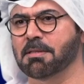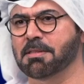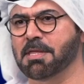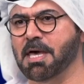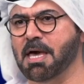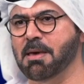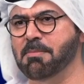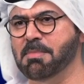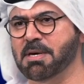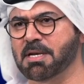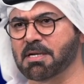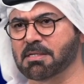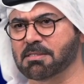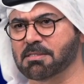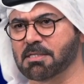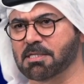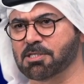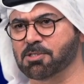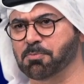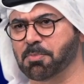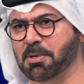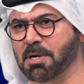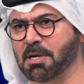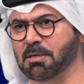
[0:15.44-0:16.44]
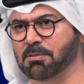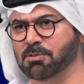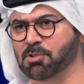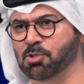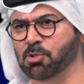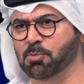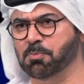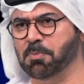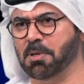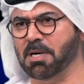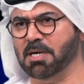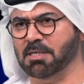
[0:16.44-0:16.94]
The Emirates is proud
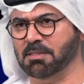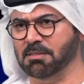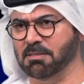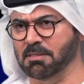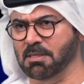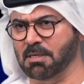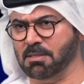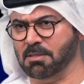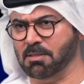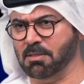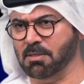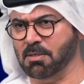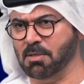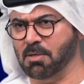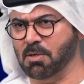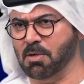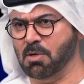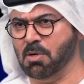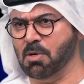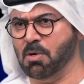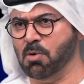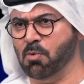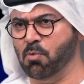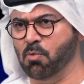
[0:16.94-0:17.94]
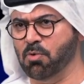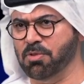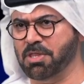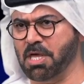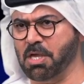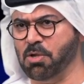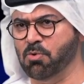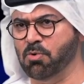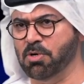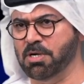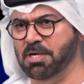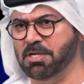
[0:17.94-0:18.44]
to partner with
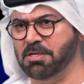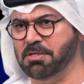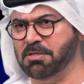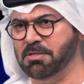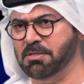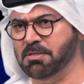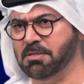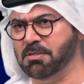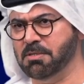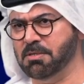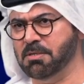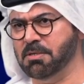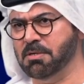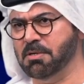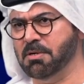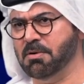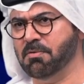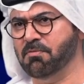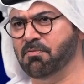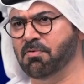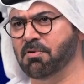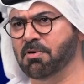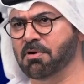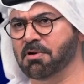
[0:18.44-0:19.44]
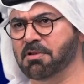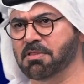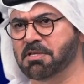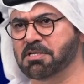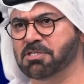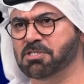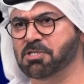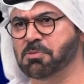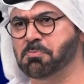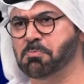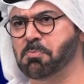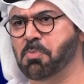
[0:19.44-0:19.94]
the UN for
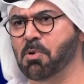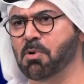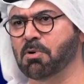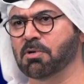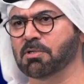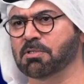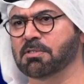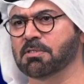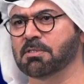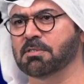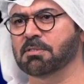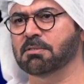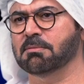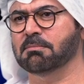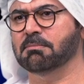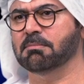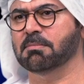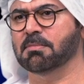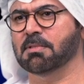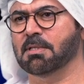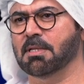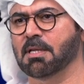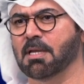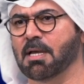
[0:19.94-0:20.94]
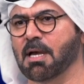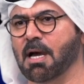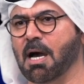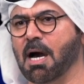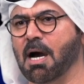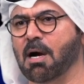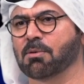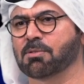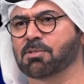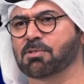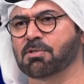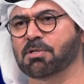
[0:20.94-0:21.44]
this important
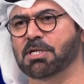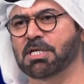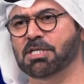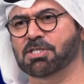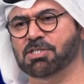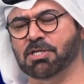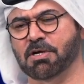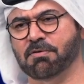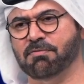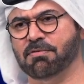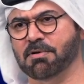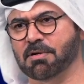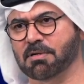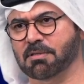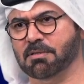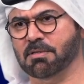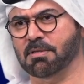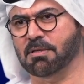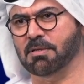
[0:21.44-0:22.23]
outreach effort.